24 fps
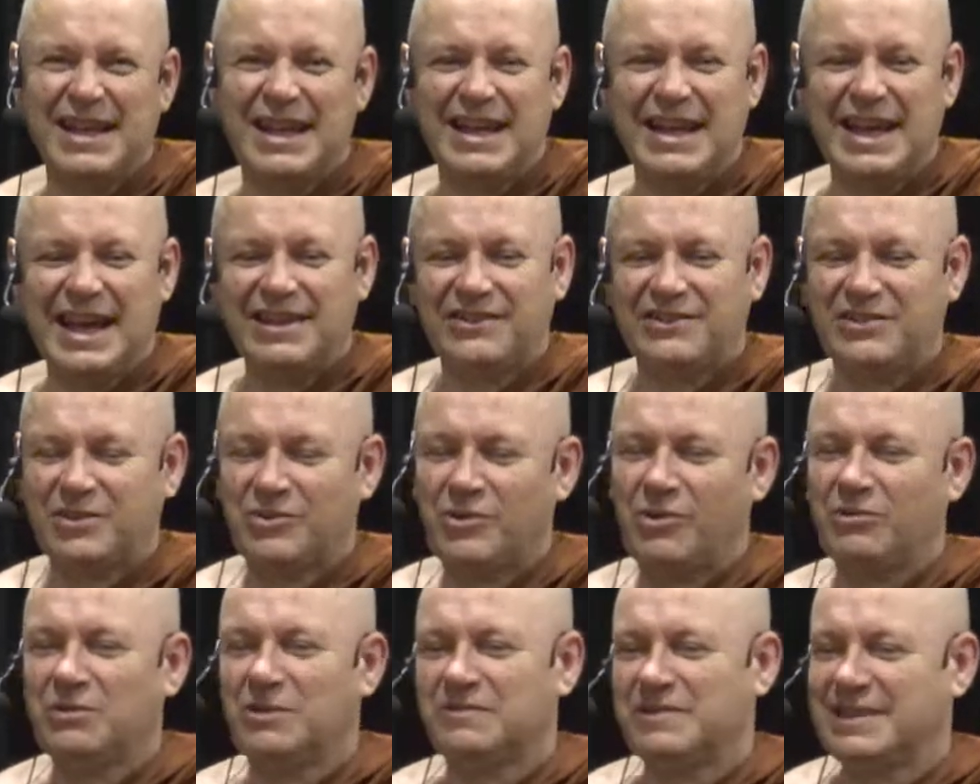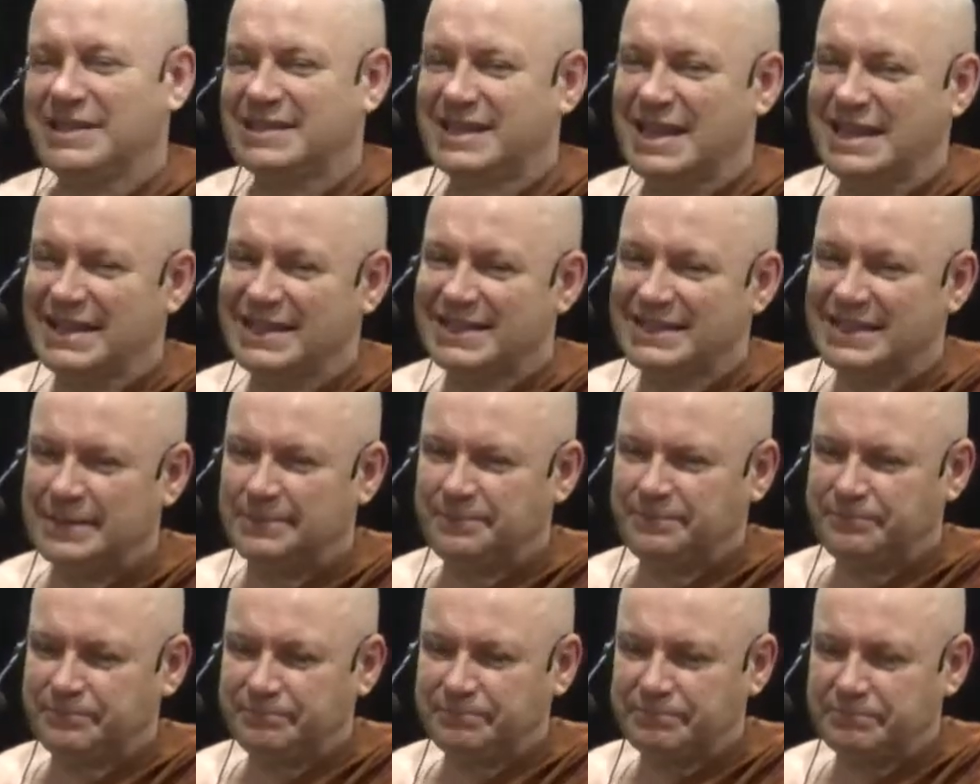And so all of these things
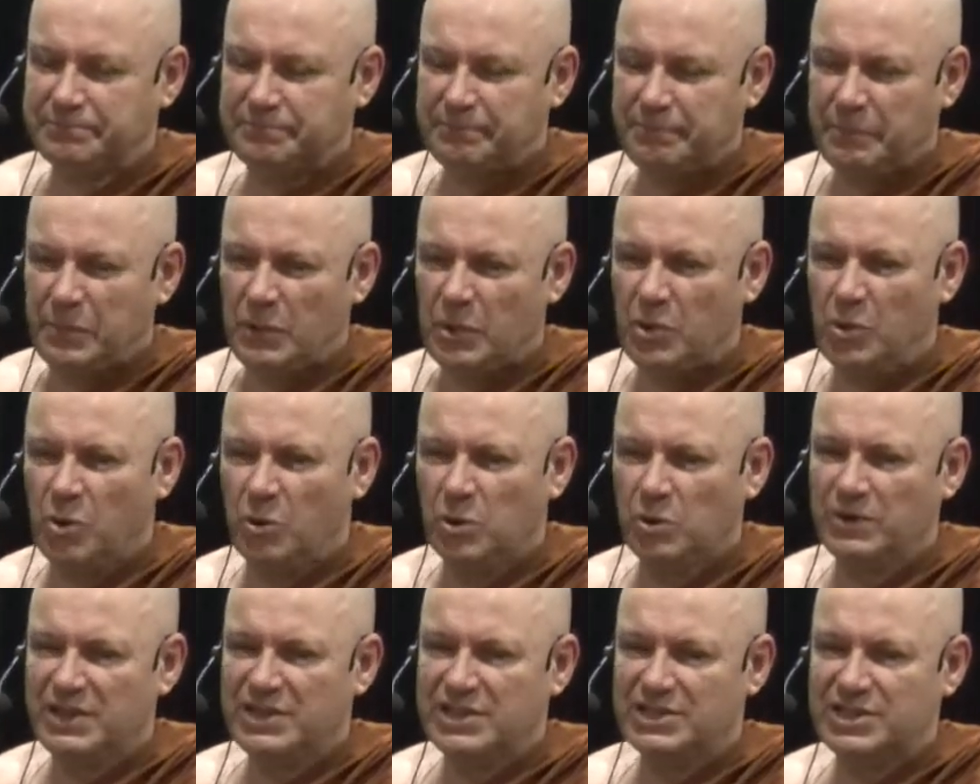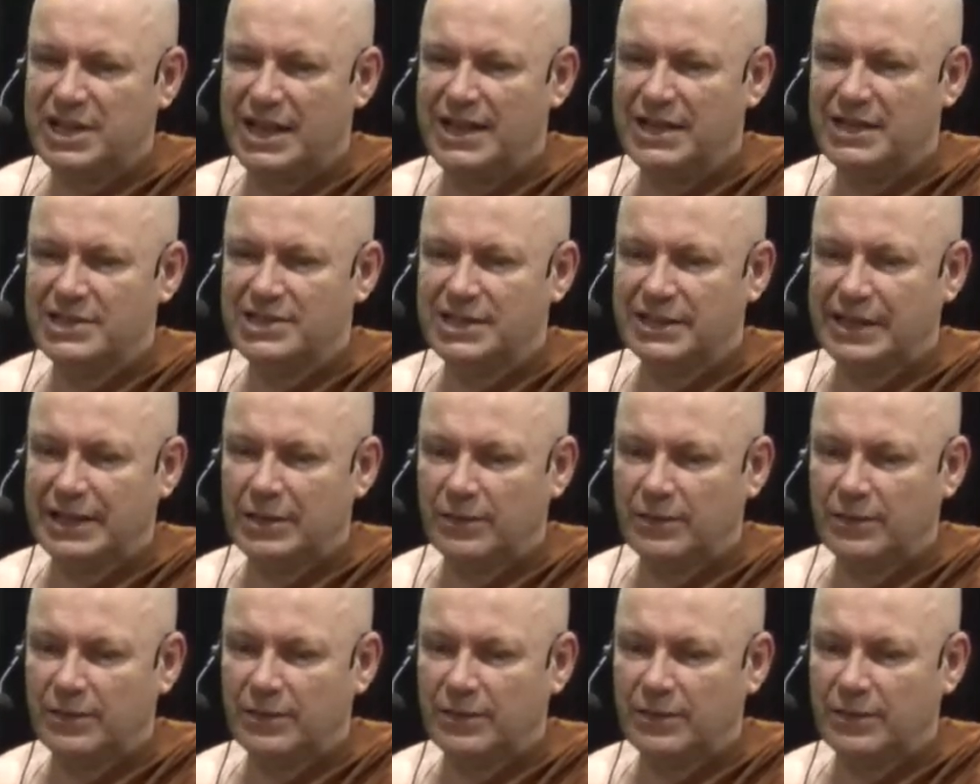always changing.